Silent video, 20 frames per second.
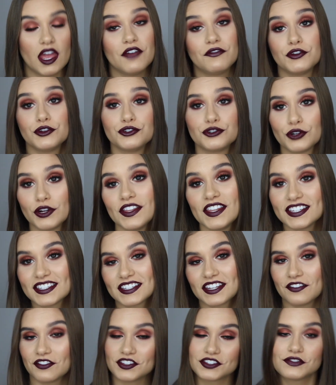If you enjoyed
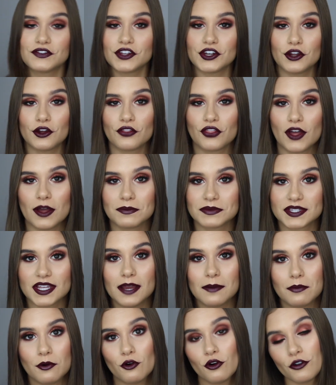this, give this video a thumbs
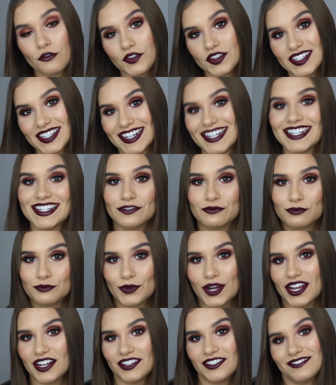up, or if you didn't,
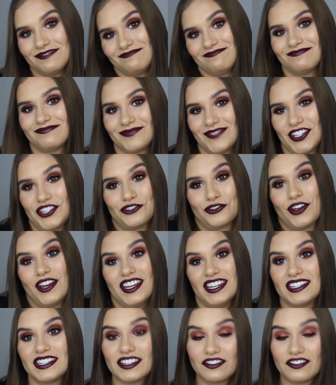well, that's okay.